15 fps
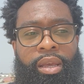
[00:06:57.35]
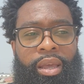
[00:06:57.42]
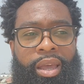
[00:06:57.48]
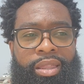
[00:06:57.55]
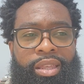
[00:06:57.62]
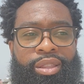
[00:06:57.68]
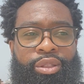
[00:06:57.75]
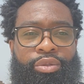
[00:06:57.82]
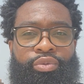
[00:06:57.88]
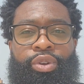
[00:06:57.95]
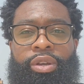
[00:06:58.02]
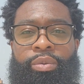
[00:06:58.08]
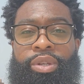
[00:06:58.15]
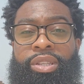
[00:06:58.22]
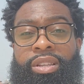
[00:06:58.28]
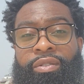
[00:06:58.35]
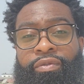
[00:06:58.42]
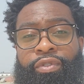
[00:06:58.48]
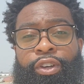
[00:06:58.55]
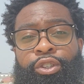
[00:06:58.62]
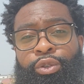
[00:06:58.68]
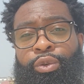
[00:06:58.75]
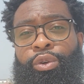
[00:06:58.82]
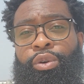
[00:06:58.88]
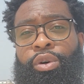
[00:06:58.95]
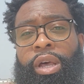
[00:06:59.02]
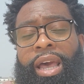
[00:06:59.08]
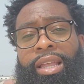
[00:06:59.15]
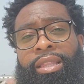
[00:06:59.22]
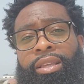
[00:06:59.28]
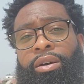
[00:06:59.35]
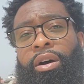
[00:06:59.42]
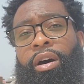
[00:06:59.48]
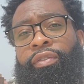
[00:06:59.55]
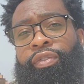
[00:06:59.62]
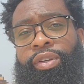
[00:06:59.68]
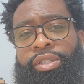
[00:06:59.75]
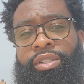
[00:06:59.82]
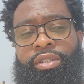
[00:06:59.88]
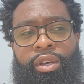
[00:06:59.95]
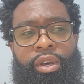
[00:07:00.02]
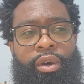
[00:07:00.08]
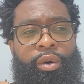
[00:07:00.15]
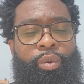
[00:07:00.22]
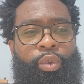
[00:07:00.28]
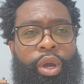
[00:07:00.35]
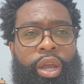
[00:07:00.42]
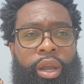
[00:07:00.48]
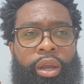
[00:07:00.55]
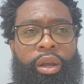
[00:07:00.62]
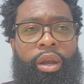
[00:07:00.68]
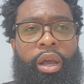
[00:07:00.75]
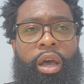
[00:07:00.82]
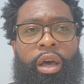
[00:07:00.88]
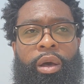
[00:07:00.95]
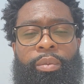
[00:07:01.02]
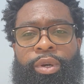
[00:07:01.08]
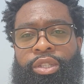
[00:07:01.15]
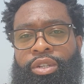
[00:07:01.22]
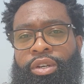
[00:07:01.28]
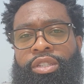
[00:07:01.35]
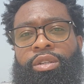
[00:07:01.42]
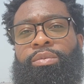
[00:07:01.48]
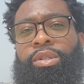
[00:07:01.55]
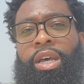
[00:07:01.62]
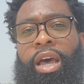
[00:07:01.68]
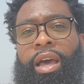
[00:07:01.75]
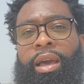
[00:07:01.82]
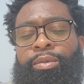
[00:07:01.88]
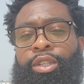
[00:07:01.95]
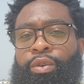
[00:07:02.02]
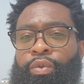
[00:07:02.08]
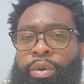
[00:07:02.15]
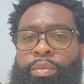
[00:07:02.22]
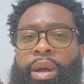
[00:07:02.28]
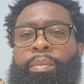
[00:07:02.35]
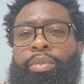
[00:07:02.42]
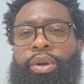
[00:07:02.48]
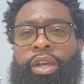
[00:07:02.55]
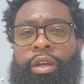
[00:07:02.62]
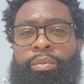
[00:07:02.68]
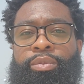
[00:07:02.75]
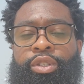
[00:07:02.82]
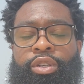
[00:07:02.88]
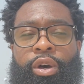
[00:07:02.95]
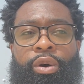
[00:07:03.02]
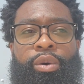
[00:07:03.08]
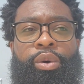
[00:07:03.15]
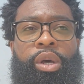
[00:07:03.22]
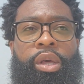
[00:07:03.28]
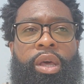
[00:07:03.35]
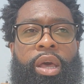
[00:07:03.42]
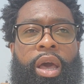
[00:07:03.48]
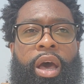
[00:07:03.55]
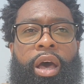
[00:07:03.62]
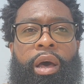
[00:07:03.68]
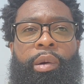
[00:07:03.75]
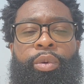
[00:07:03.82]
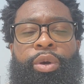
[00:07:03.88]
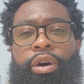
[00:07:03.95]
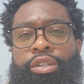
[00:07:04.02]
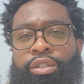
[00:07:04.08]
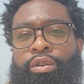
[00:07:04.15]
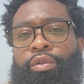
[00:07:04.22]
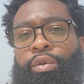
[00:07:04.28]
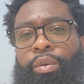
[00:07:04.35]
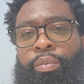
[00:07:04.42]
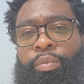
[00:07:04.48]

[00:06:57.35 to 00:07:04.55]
And then three, we did a vigil at the office where we took some time to remember him. So we also,